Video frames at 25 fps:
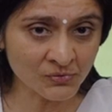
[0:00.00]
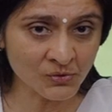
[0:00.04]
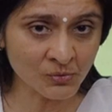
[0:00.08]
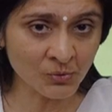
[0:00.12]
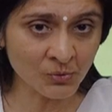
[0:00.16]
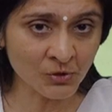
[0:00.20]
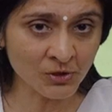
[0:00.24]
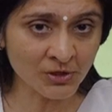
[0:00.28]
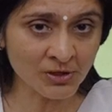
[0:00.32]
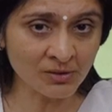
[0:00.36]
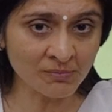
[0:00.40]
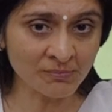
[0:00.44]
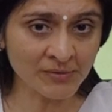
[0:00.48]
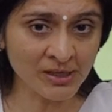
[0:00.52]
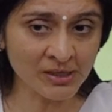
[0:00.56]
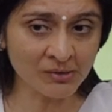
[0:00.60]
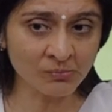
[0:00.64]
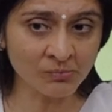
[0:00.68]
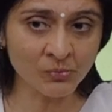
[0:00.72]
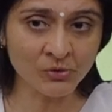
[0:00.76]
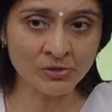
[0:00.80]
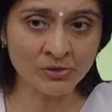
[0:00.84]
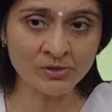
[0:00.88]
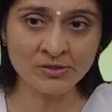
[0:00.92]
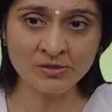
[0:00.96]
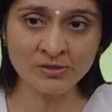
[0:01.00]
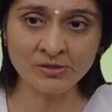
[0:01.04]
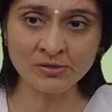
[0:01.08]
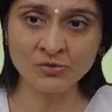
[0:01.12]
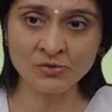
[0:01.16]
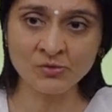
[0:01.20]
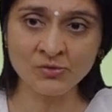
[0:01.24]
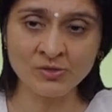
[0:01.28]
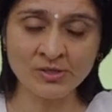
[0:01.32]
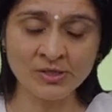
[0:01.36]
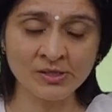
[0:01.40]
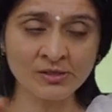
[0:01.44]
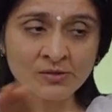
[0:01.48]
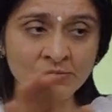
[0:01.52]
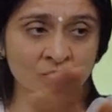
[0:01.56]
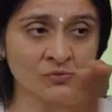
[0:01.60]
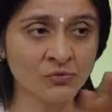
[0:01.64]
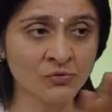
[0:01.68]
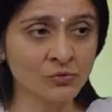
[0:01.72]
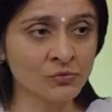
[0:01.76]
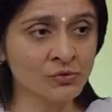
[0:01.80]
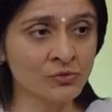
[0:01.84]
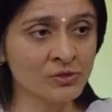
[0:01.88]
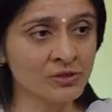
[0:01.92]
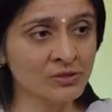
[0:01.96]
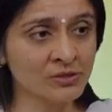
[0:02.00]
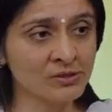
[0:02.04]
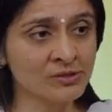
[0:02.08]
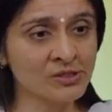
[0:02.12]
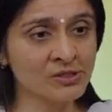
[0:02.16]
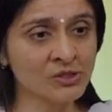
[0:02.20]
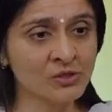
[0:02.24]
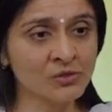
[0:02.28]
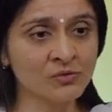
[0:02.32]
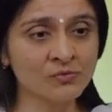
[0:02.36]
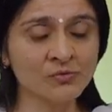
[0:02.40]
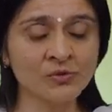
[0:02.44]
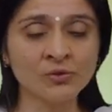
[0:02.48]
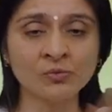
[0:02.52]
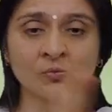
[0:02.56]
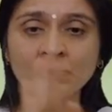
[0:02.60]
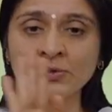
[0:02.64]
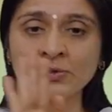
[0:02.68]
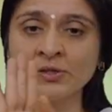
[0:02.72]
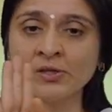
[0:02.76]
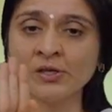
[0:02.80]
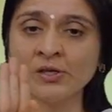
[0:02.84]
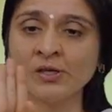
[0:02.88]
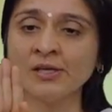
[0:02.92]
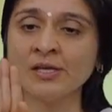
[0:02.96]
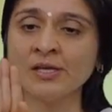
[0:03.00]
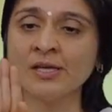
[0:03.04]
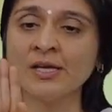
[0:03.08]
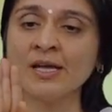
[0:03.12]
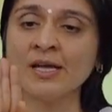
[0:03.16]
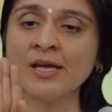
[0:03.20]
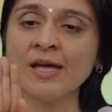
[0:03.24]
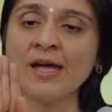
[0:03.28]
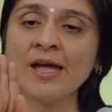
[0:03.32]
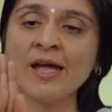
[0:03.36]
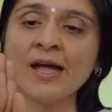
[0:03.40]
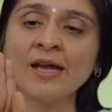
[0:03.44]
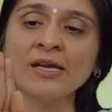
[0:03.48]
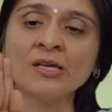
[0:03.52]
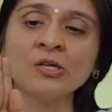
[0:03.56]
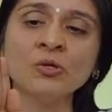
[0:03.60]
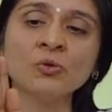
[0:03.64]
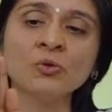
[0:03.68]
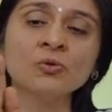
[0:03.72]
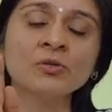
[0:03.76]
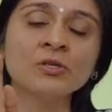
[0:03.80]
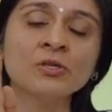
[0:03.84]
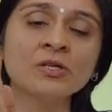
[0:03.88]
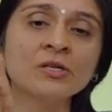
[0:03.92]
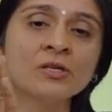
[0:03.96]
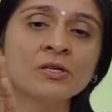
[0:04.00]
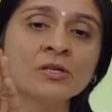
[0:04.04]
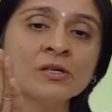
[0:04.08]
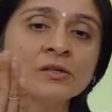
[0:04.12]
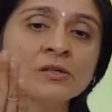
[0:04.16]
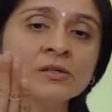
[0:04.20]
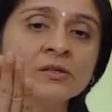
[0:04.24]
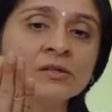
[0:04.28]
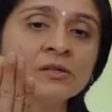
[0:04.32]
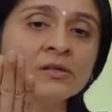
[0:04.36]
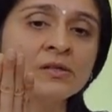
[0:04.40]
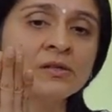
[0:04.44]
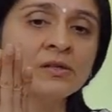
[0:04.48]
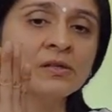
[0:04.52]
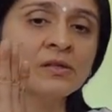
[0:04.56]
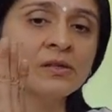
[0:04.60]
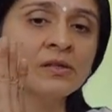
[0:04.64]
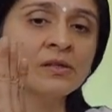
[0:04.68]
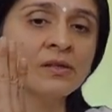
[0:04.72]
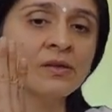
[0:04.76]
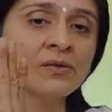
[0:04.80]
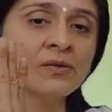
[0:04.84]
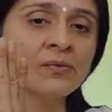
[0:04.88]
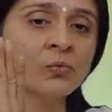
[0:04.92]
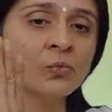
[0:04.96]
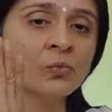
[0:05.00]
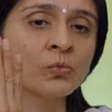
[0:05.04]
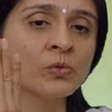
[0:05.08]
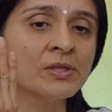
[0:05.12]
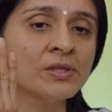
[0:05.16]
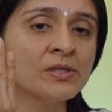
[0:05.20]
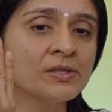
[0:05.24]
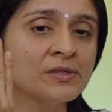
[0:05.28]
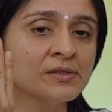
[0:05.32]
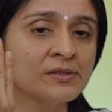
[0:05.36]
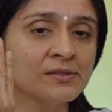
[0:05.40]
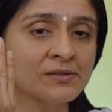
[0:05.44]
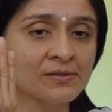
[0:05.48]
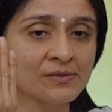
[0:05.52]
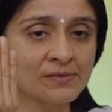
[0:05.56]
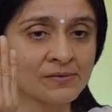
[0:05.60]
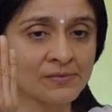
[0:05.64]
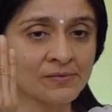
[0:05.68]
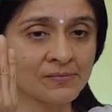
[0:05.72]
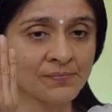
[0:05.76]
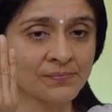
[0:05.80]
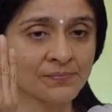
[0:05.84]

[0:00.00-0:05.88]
the body-mind person, you see the futility of the world, and you turn within.